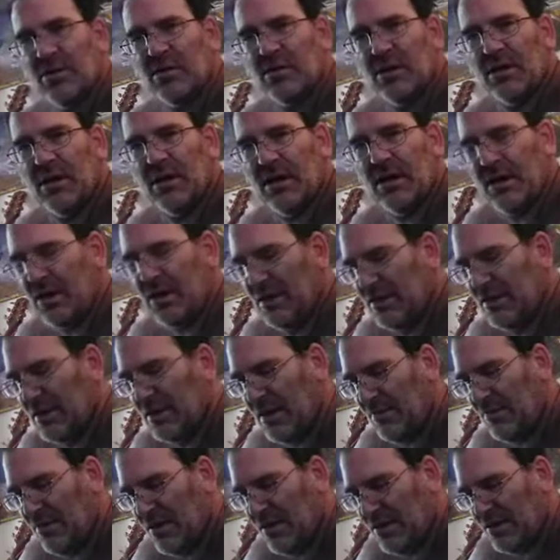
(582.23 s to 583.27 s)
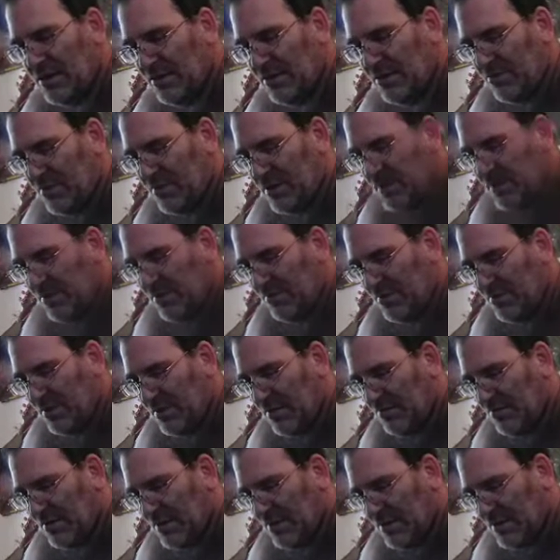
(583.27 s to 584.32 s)
Yeah, he's not watching me.
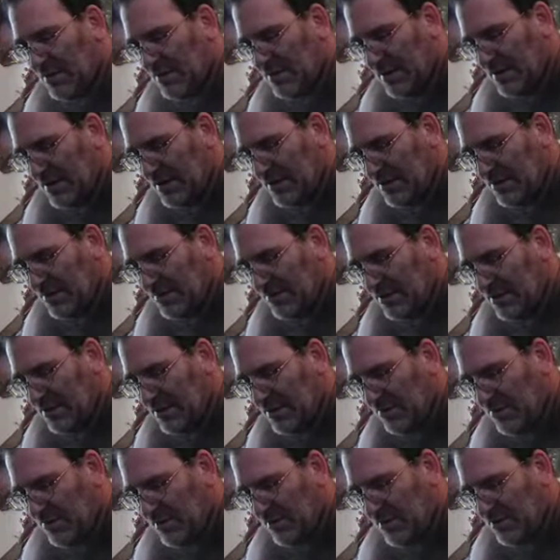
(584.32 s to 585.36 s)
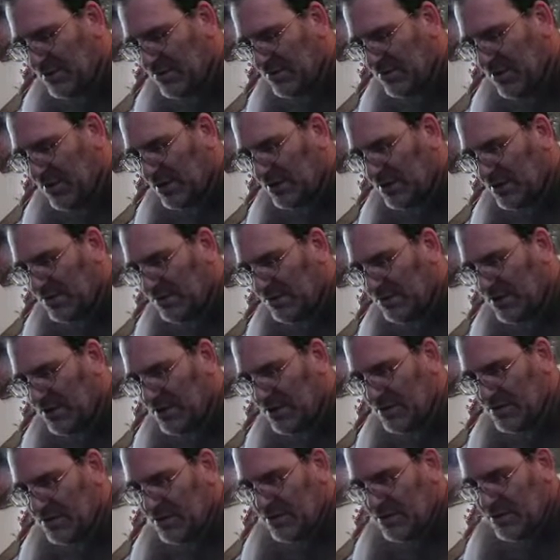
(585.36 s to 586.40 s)
I'm gonna text him and say, why aren't you watching me?